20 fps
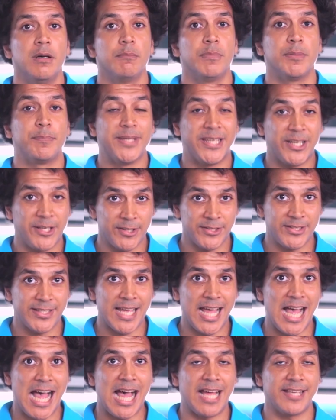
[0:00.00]
but because
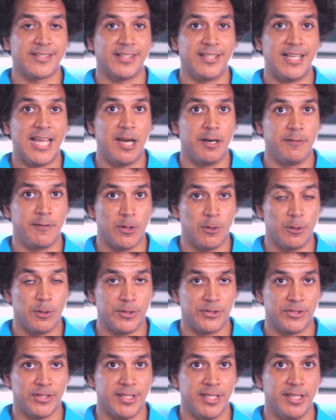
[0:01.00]
it has a layer of
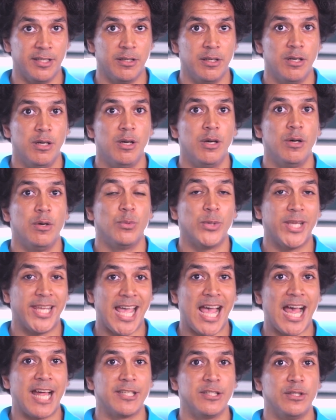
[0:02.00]
gauze in it, we
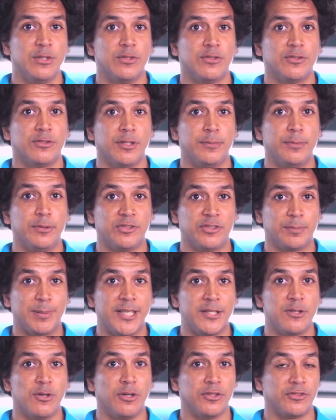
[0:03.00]
can use double
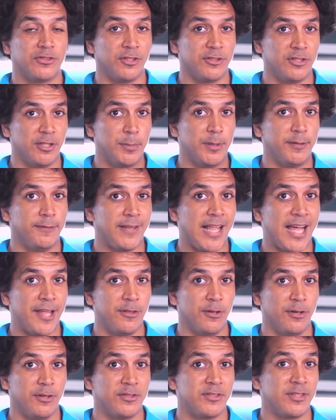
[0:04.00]
split knots or double flat
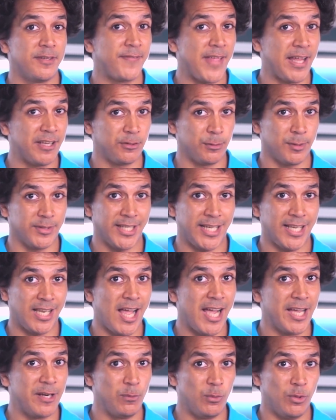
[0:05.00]
knots if that's what the
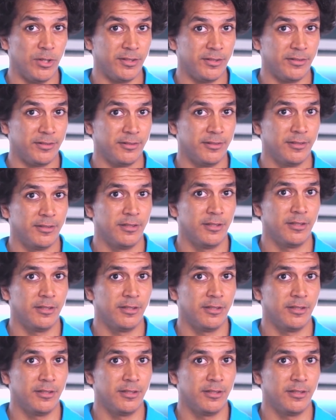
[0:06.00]
client wants.